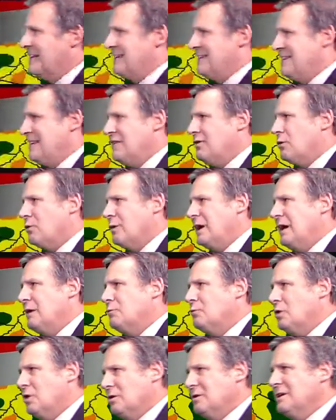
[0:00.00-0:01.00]
Then the
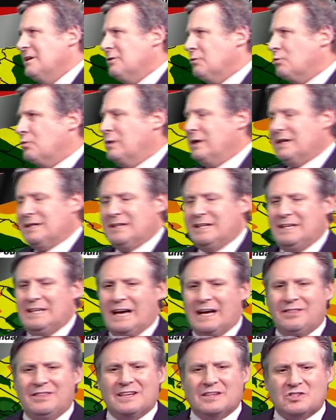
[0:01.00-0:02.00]
rain will really,
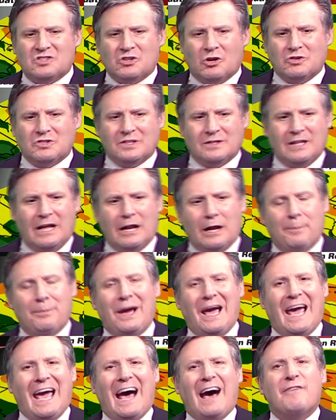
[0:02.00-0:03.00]
I think, start to let
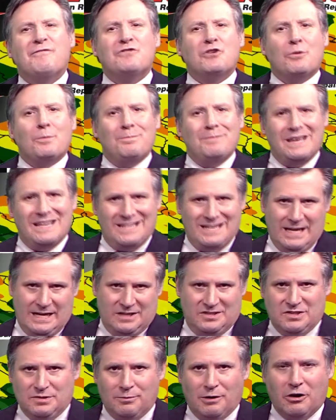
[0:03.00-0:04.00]
up after
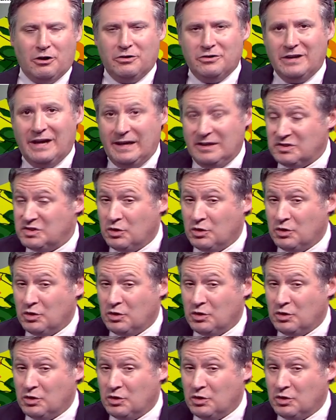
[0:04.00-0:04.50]
midnight tomorrow night.